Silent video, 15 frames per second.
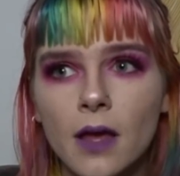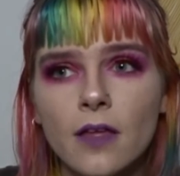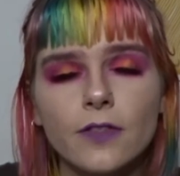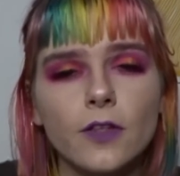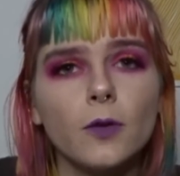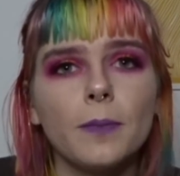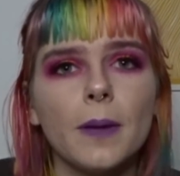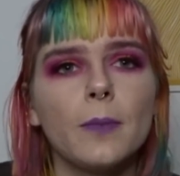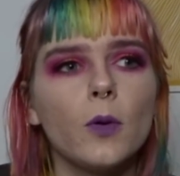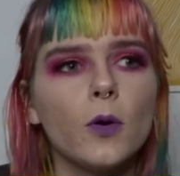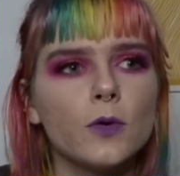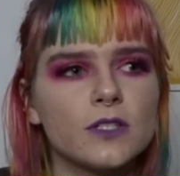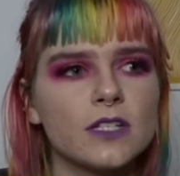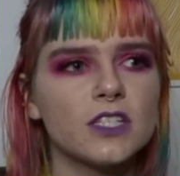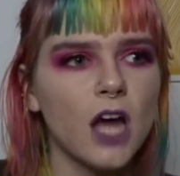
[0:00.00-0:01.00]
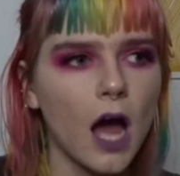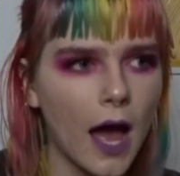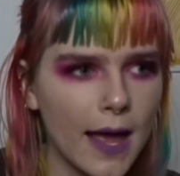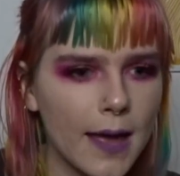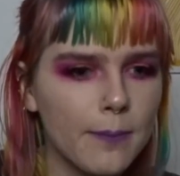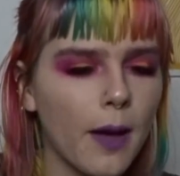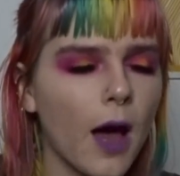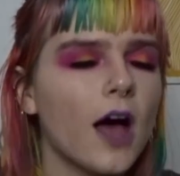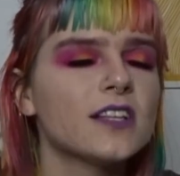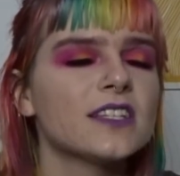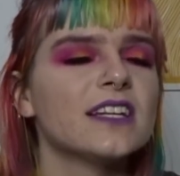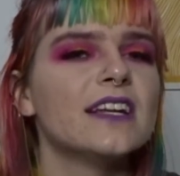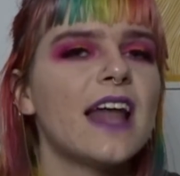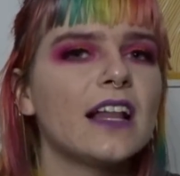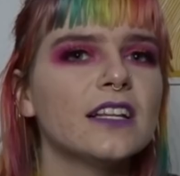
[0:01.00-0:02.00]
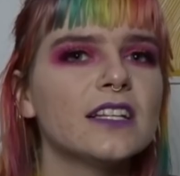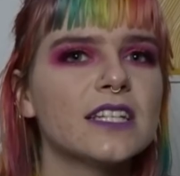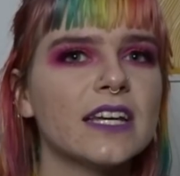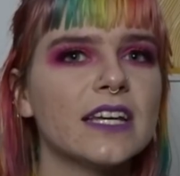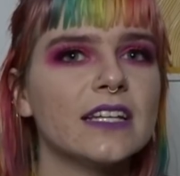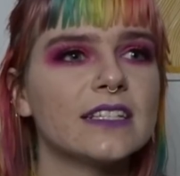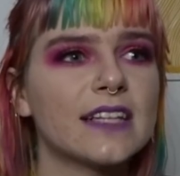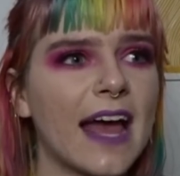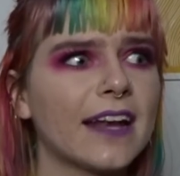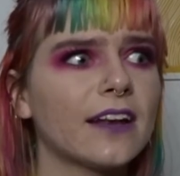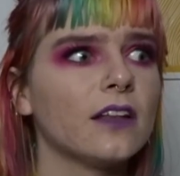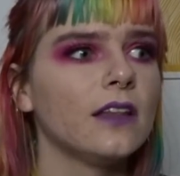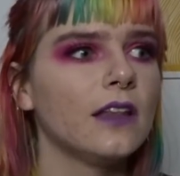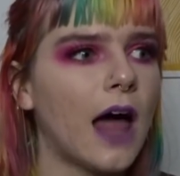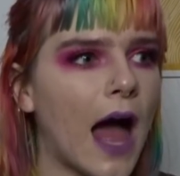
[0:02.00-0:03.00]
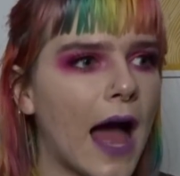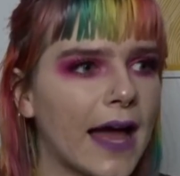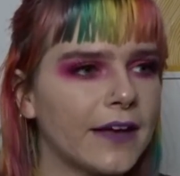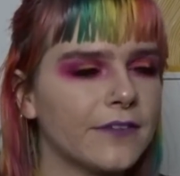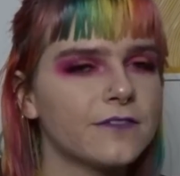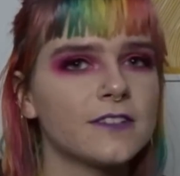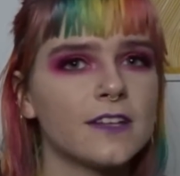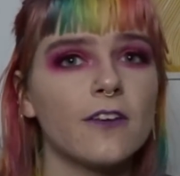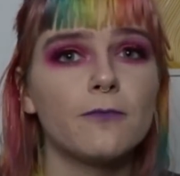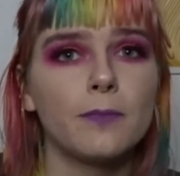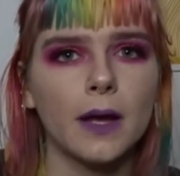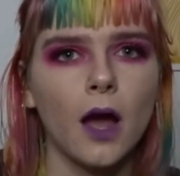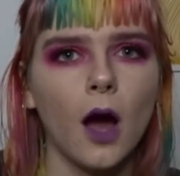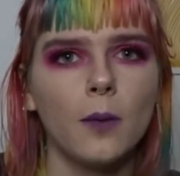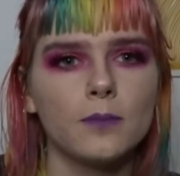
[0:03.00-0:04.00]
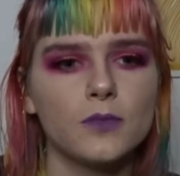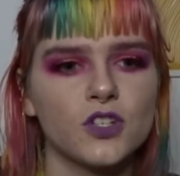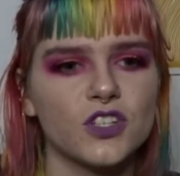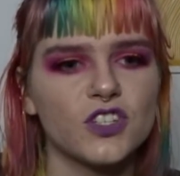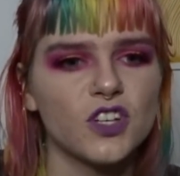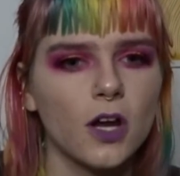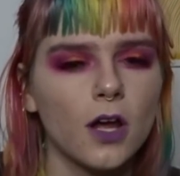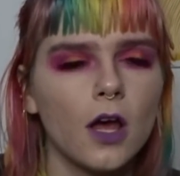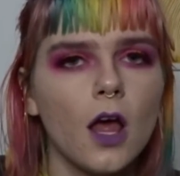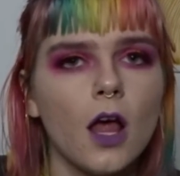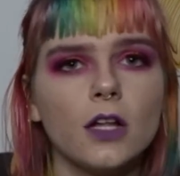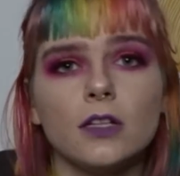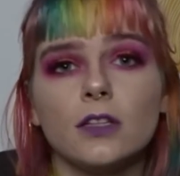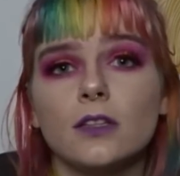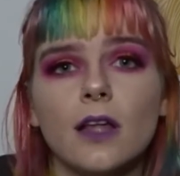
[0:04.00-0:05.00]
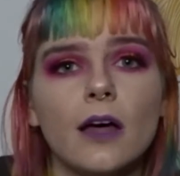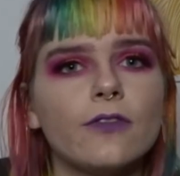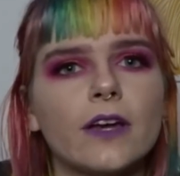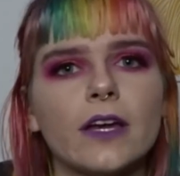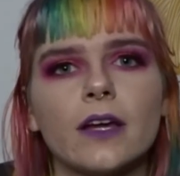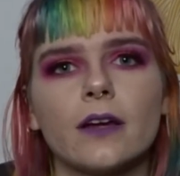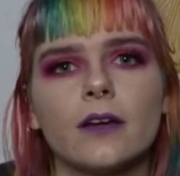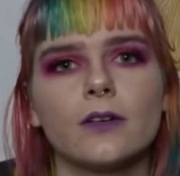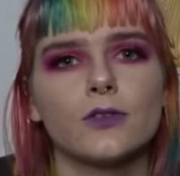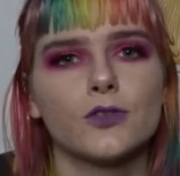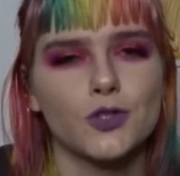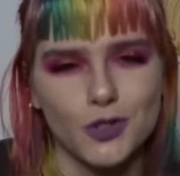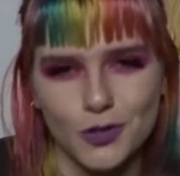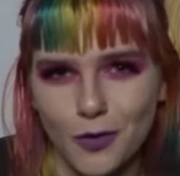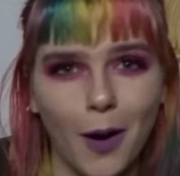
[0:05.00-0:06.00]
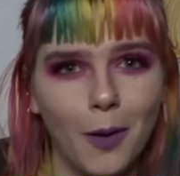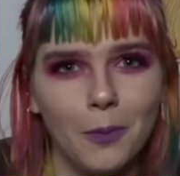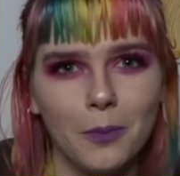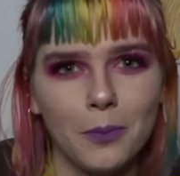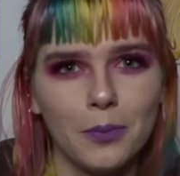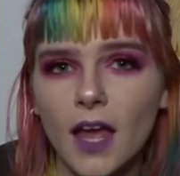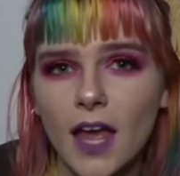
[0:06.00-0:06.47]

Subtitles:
There are people whose entire personalities and lives have become just loving Trump.